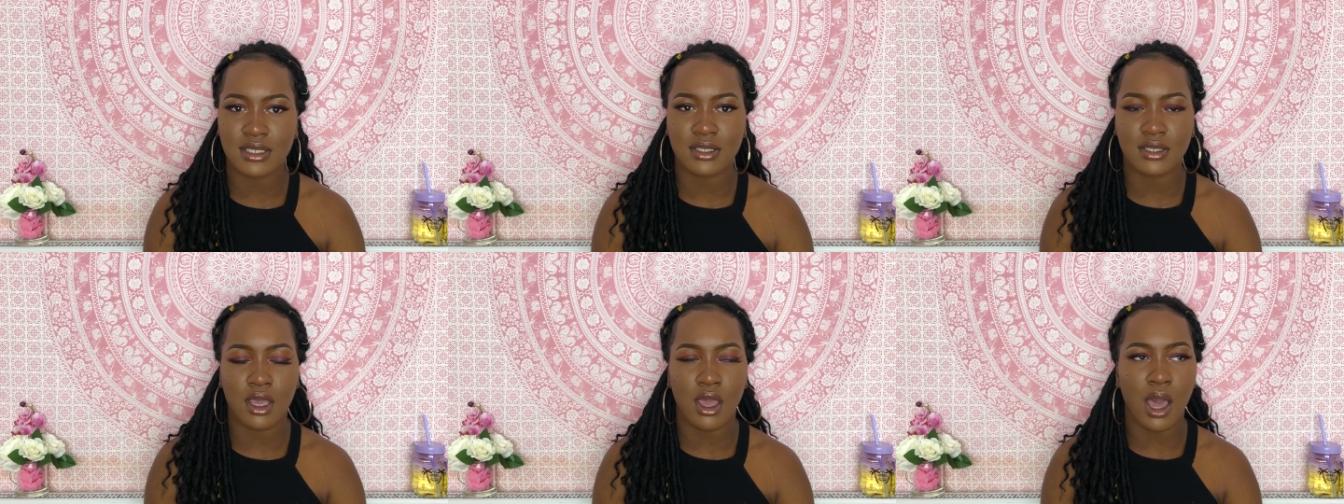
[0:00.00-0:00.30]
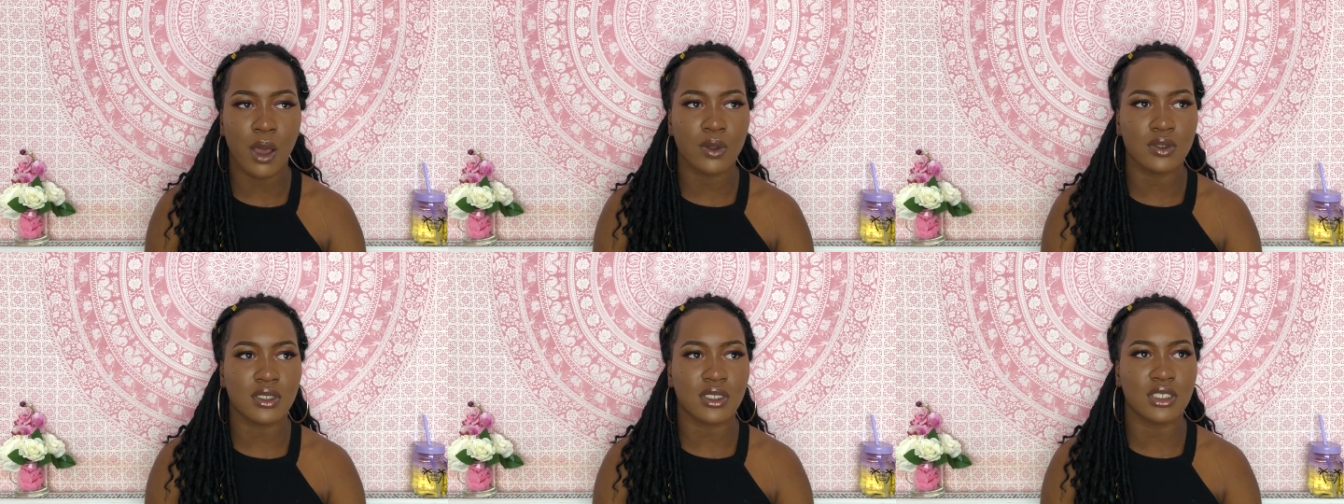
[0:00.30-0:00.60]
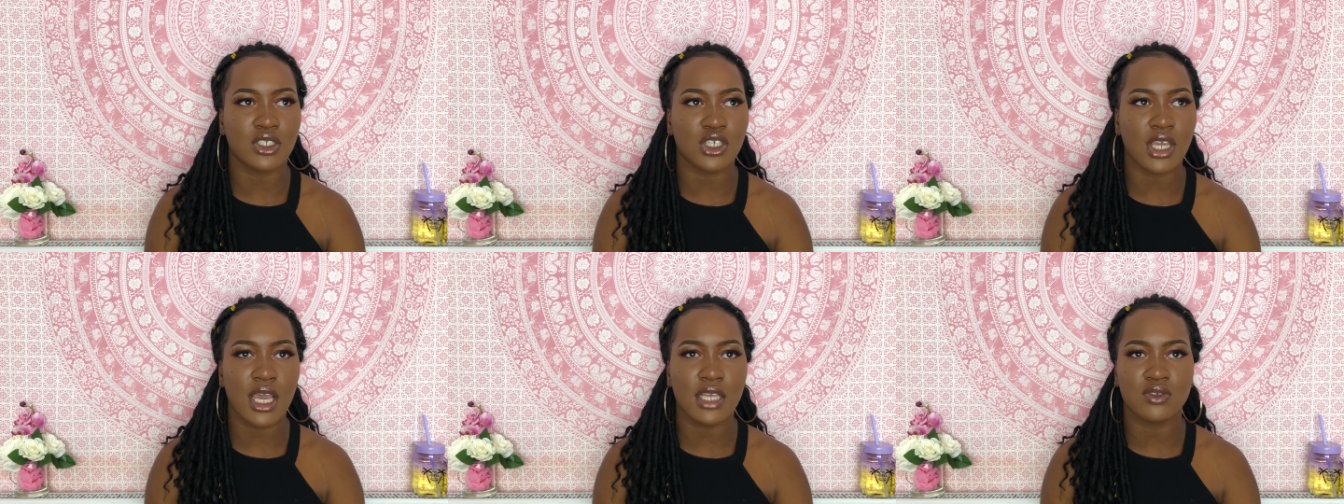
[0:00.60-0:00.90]
So I would
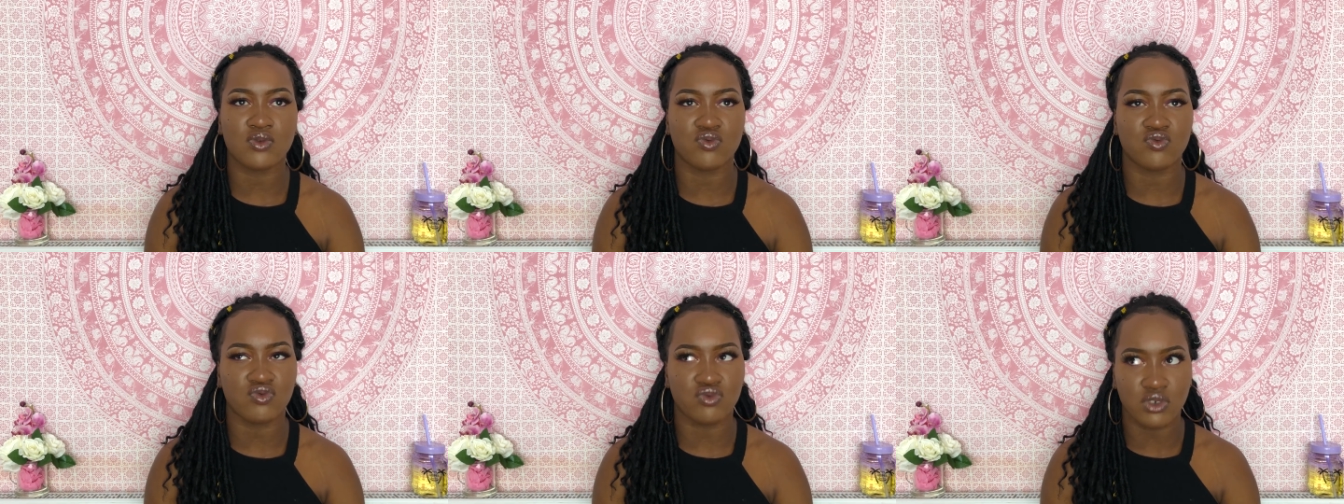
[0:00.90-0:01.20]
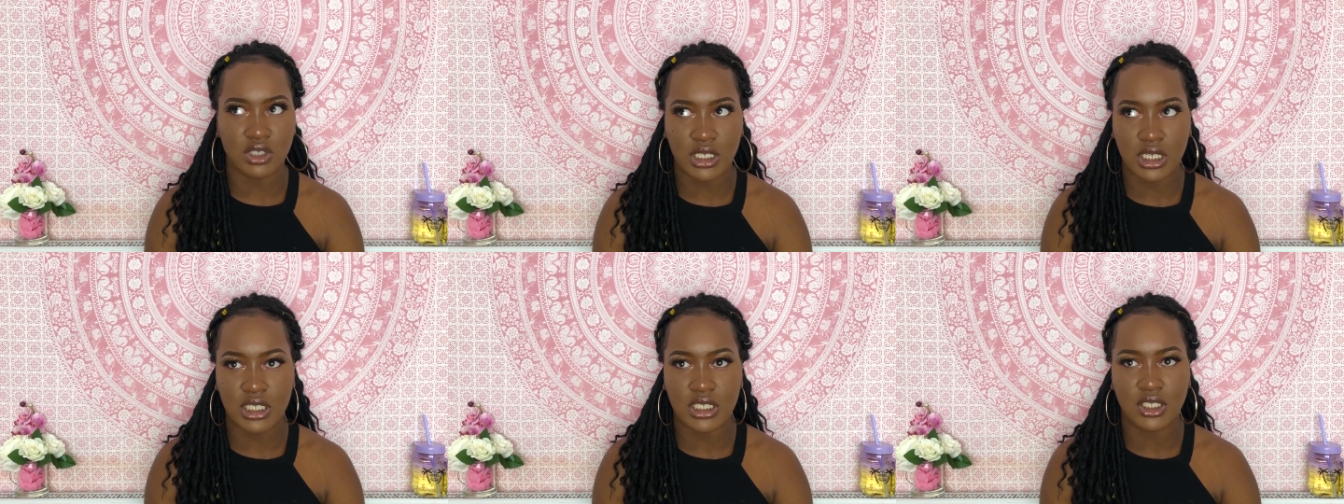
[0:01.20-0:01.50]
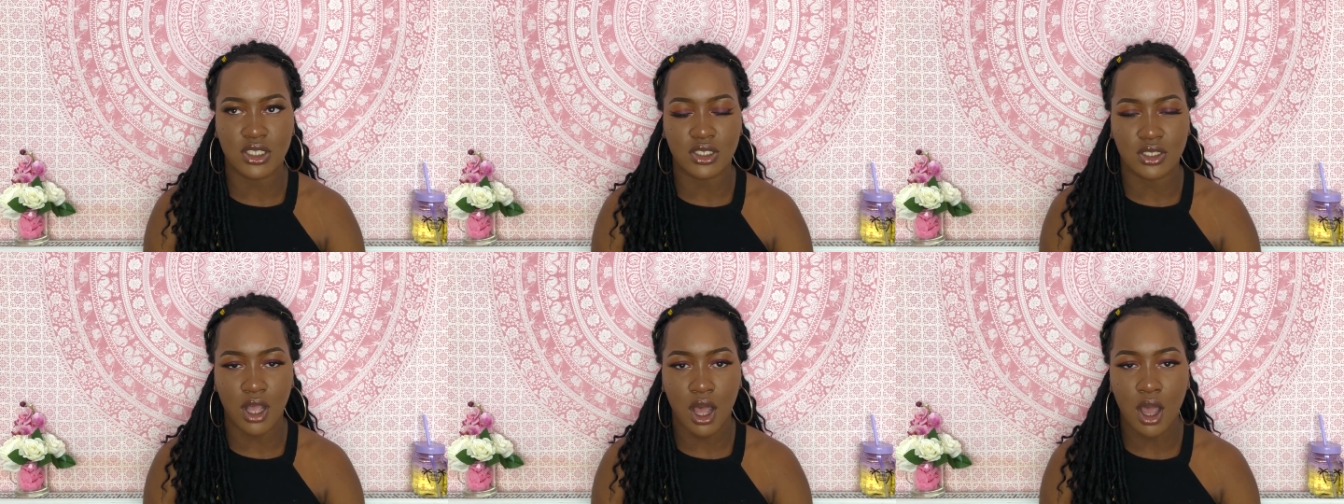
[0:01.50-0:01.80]
suggest really
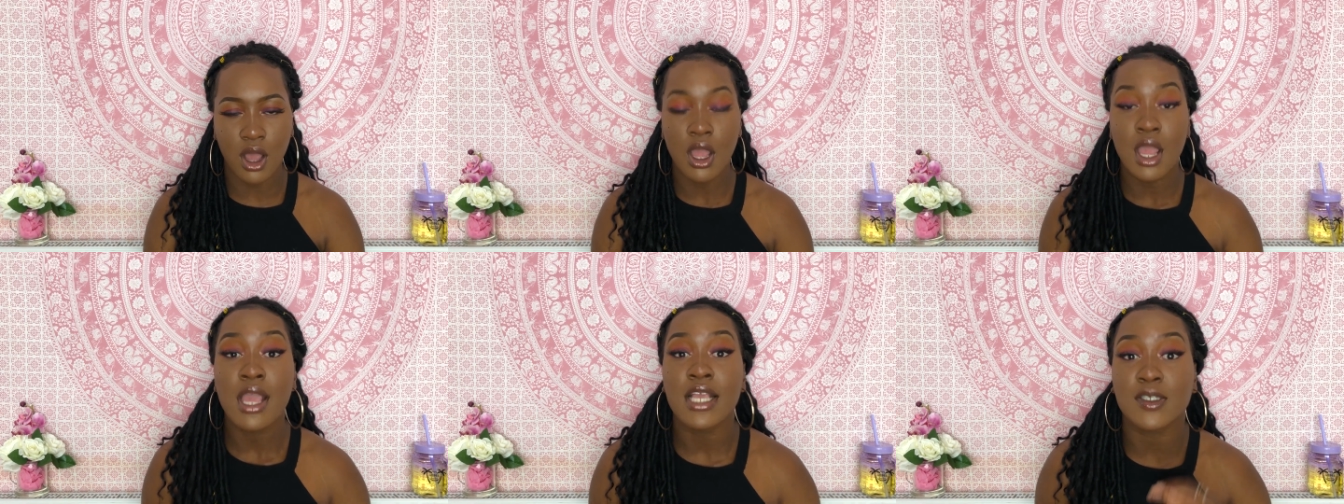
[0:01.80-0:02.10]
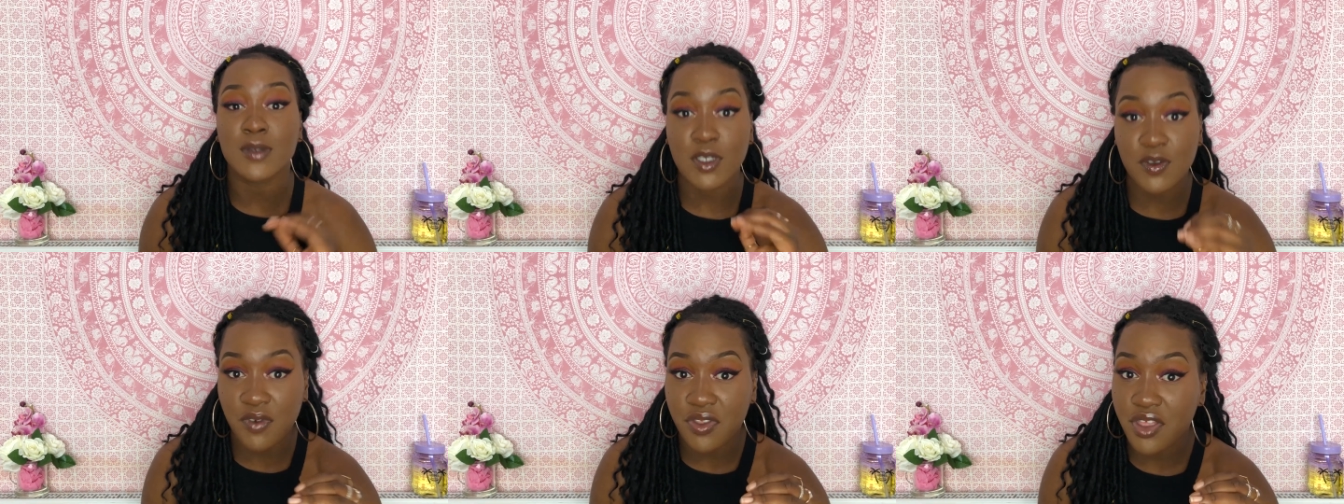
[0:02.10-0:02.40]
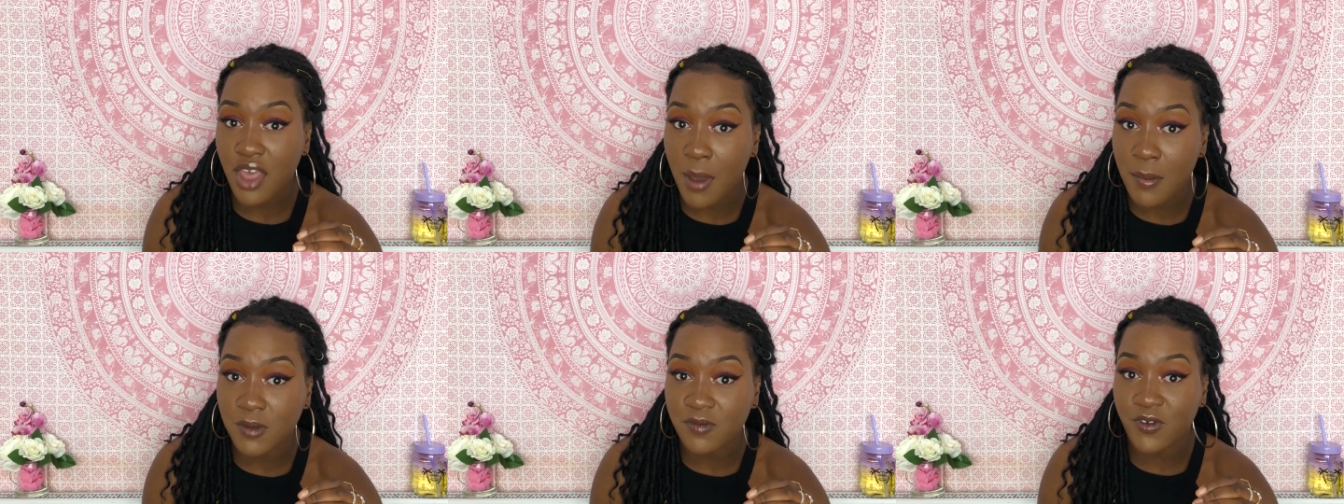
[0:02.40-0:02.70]
start, especially for
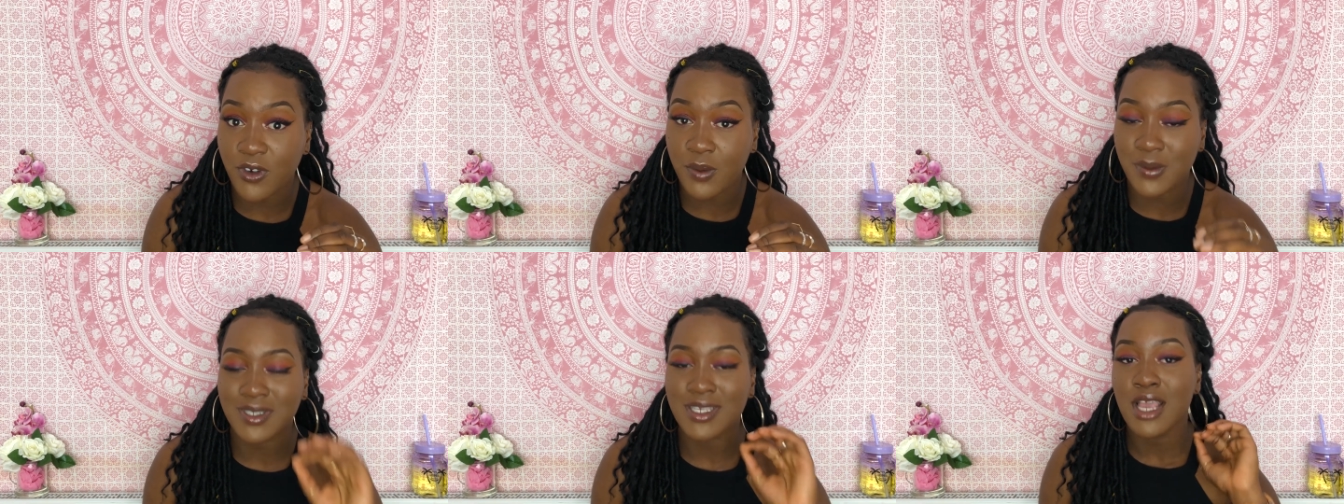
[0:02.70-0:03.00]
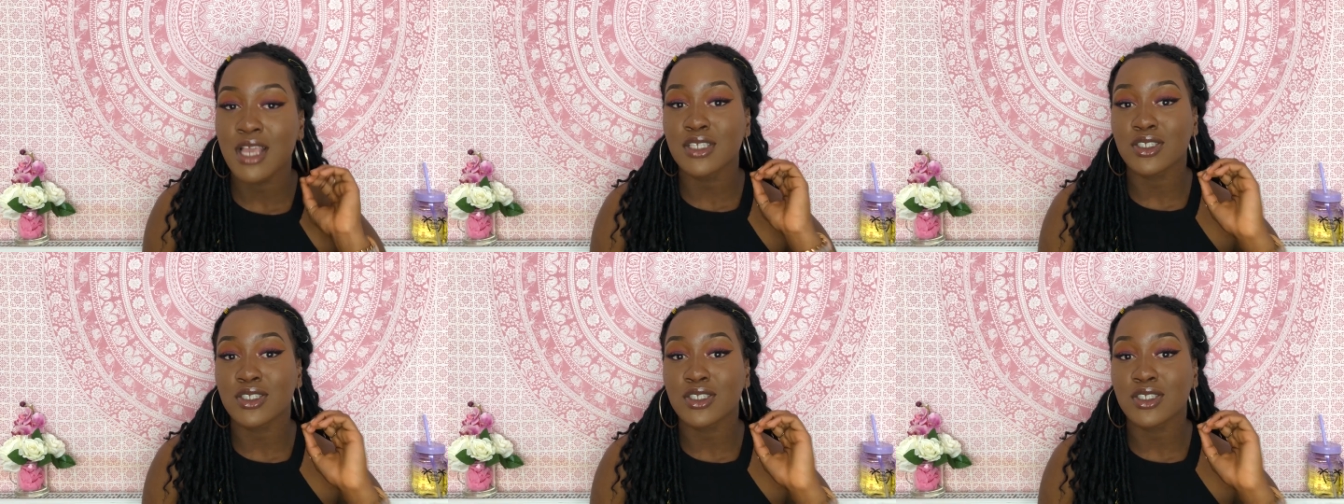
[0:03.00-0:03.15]
thermofluids,